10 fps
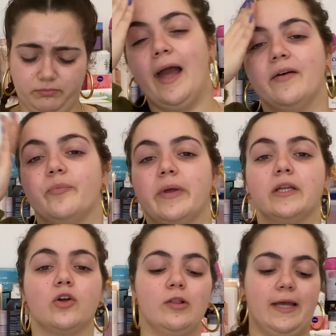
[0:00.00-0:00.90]
I've
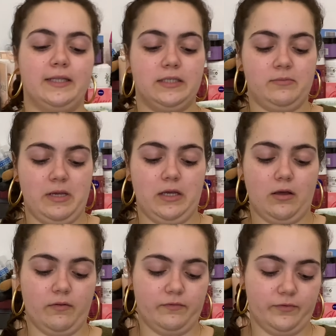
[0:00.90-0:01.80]
been collecting
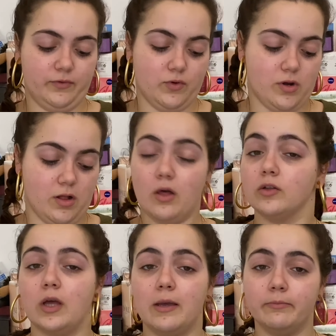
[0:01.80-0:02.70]
makeup for a
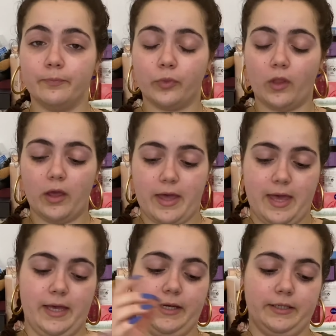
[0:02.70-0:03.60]
long time,
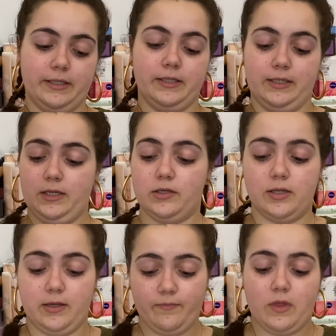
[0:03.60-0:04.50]
and the other
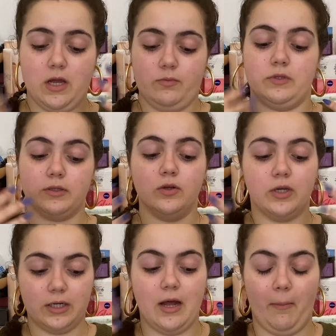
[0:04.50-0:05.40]
day I was
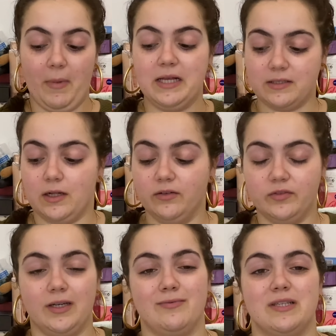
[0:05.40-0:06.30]
looking at my stuff
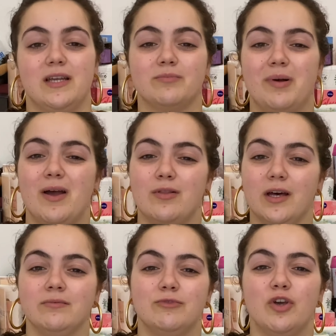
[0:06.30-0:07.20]
and I was like,
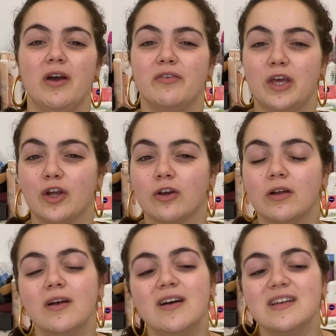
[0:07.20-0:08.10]
Paula, you have here
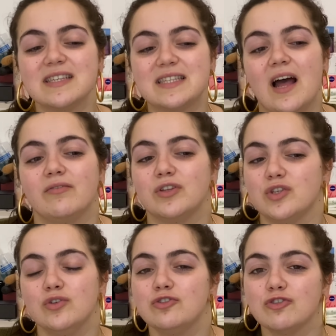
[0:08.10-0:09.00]
stuff that
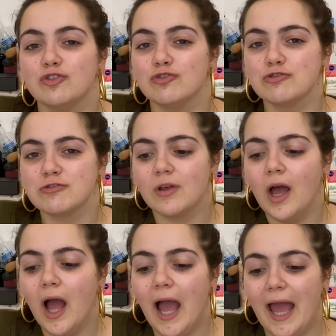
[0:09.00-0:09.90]
you don't use
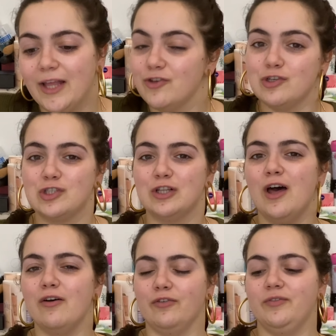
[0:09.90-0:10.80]
and you used to
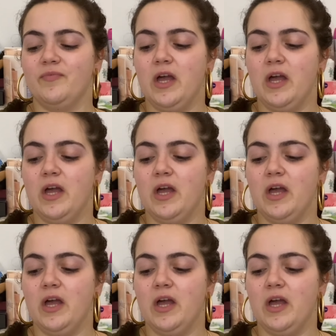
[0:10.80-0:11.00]
love.